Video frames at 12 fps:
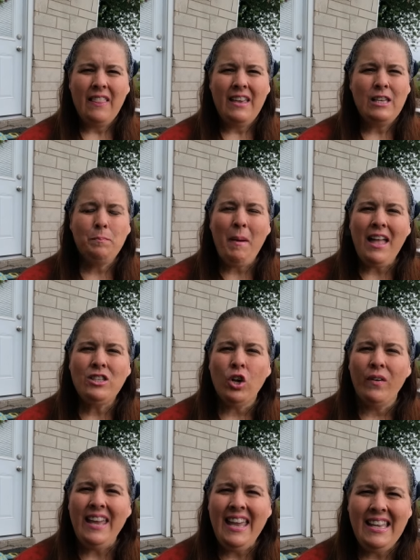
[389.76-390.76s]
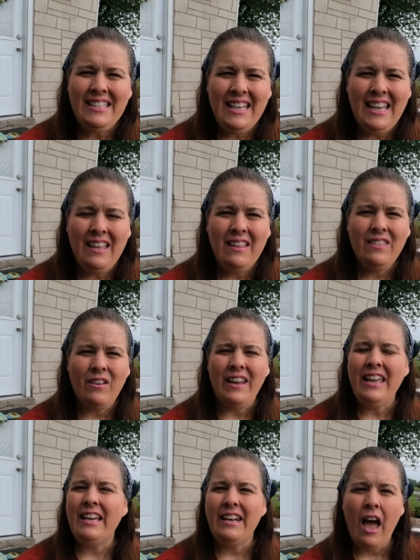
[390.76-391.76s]
These beds are easy,
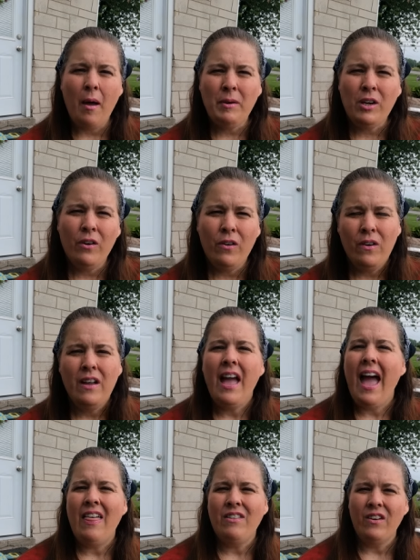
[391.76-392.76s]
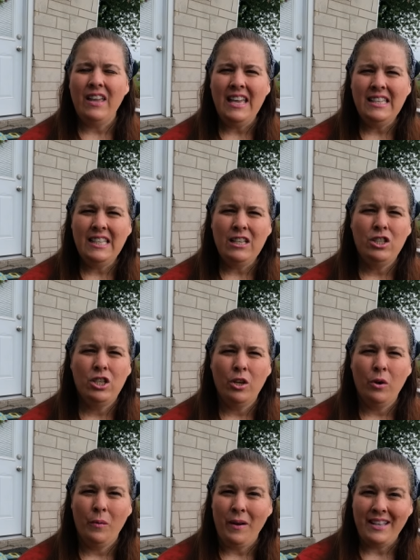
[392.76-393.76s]
they're economical, and they're easy
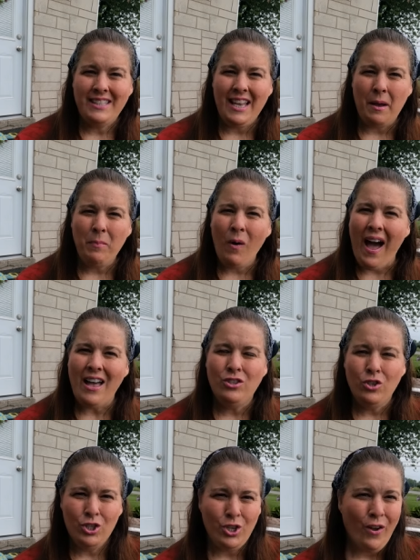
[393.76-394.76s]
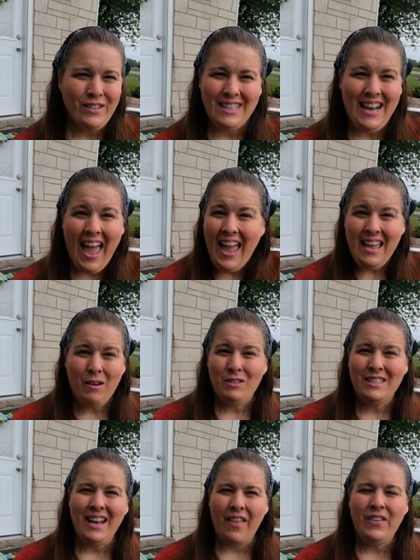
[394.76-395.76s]
to assemble. As you saw today, it
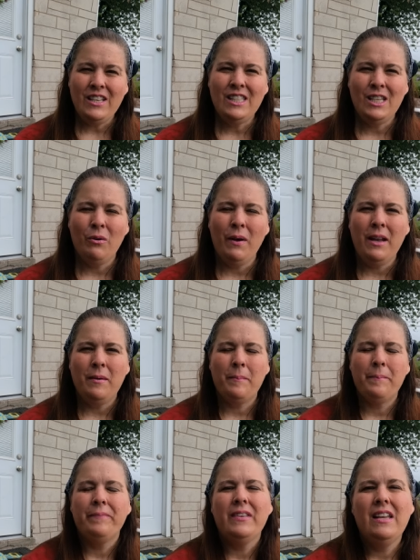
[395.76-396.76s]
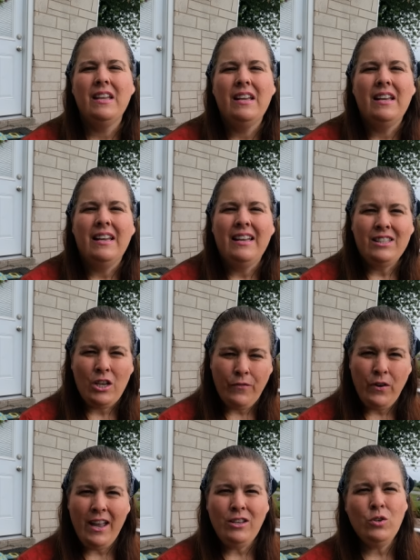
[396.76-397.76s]
was nothing to it. So
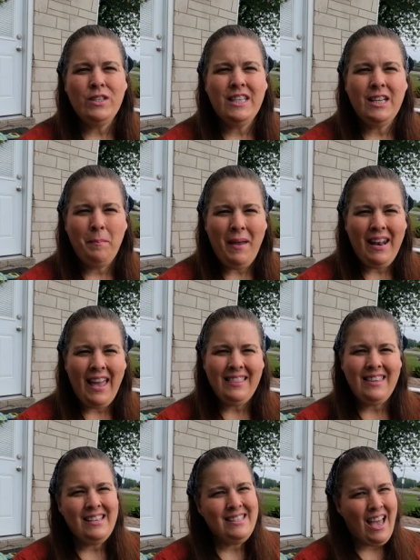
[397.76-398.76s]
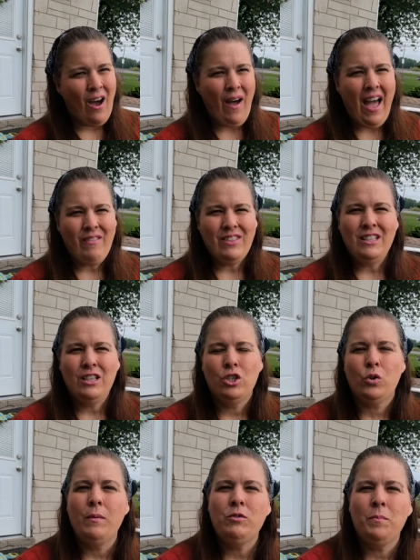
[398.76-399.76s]
if you're interested in a bed like this, I'll have in the
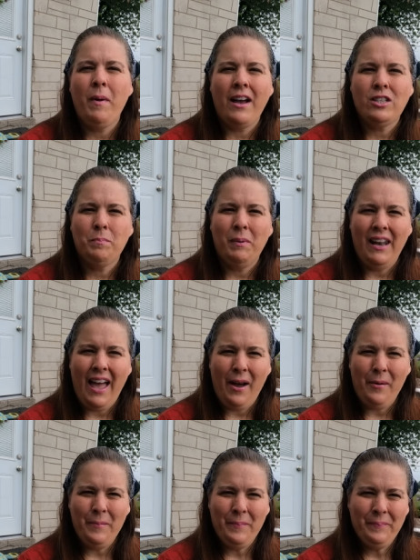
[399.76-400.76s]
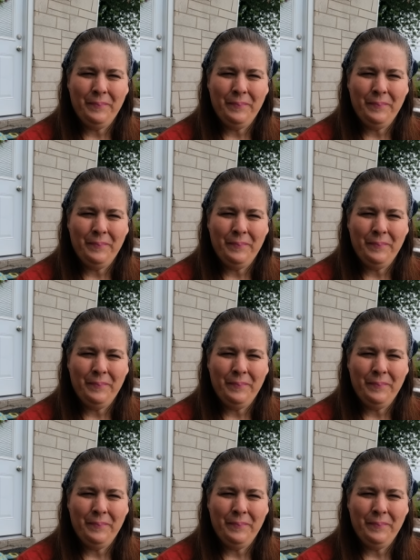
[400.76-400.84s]
description box below.